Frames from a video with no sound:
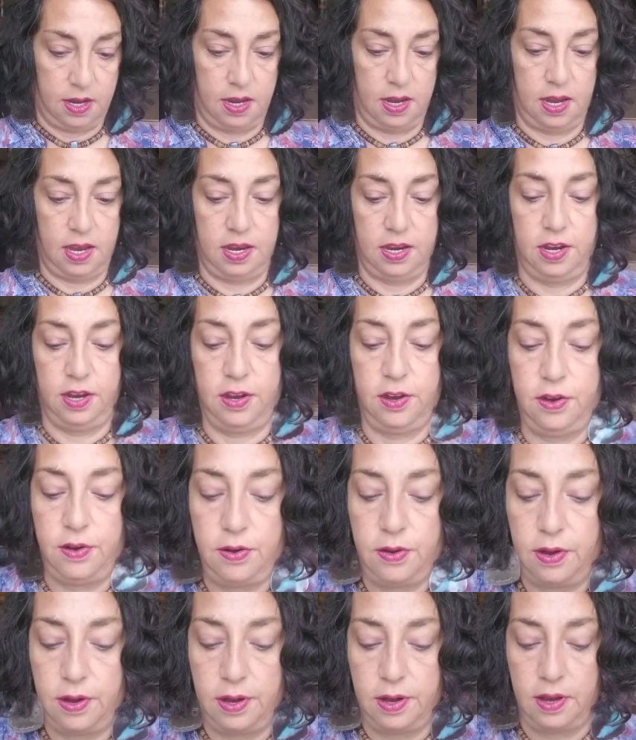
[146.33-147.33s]
And you
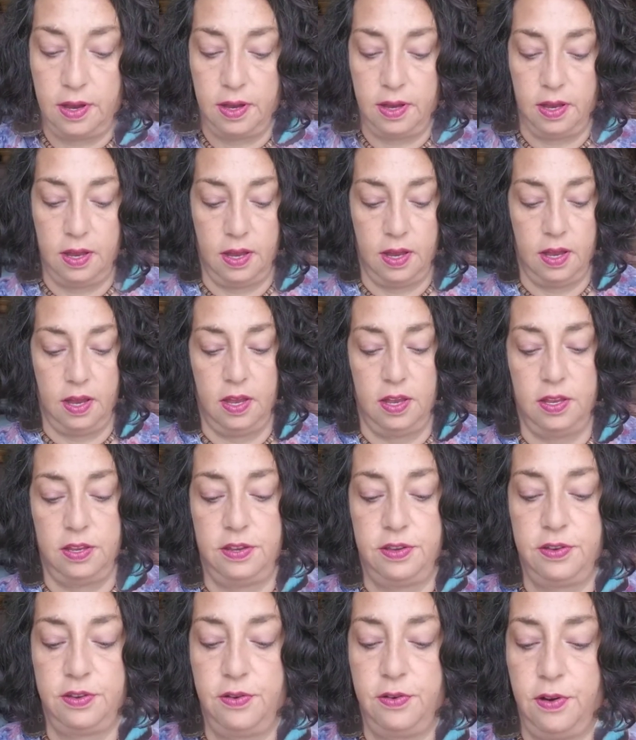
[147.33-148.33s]

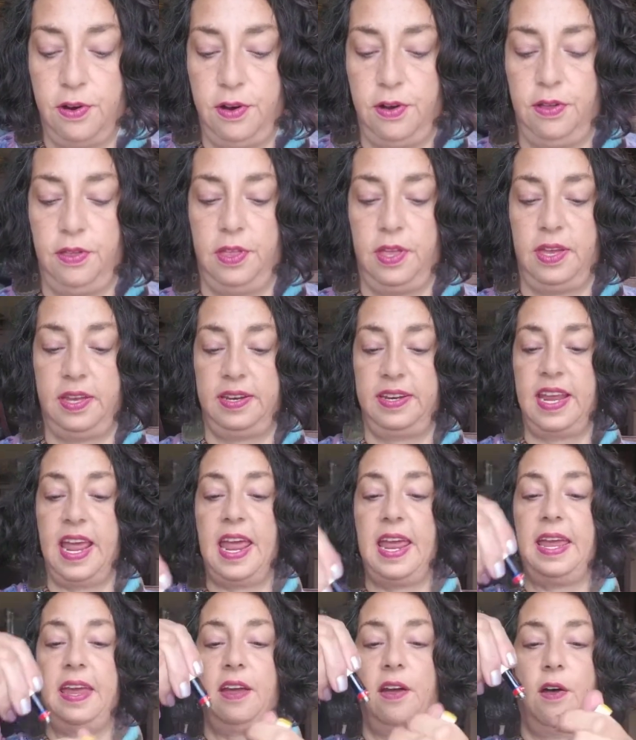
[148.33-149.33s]
screw the
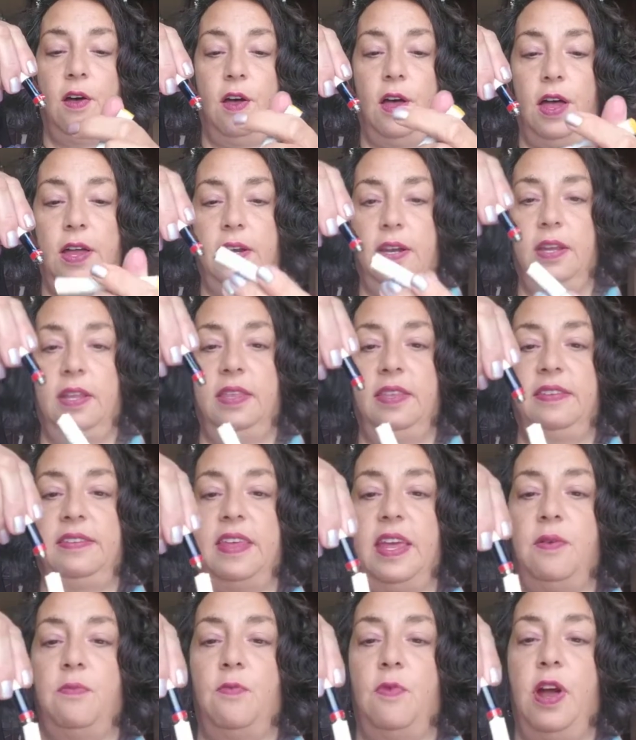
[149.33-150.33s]
tank on the
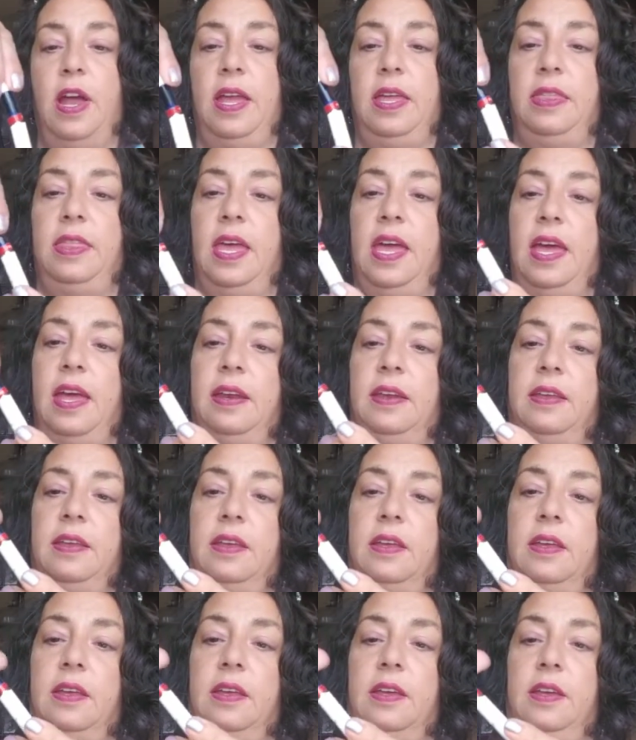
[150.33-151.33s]
same way that
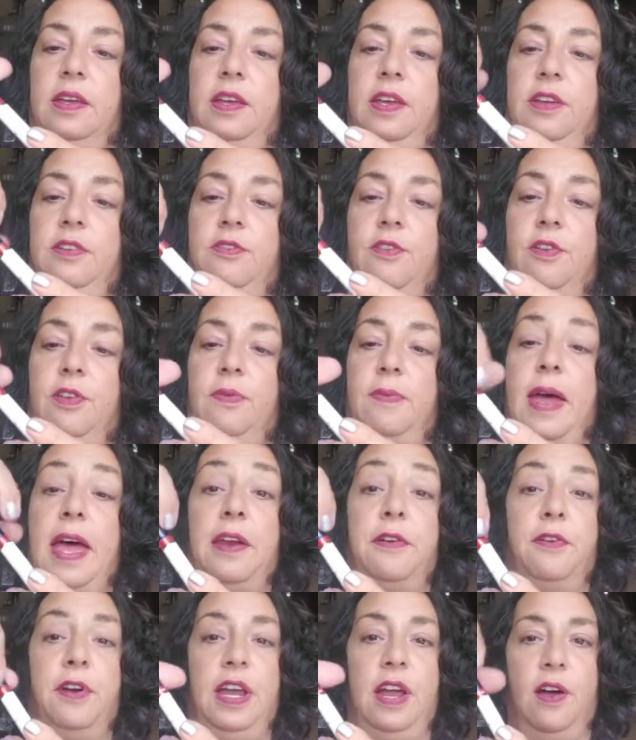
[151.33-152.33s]
you screw the
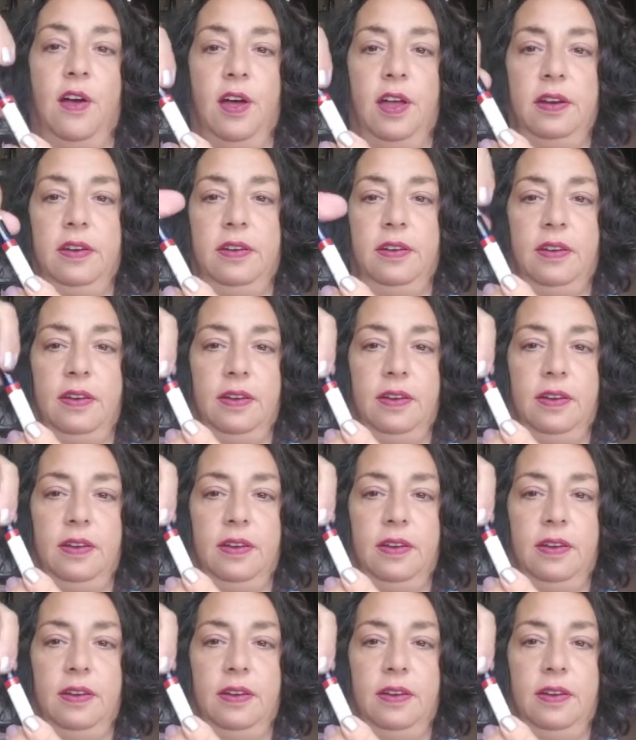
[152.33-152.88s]
battery on,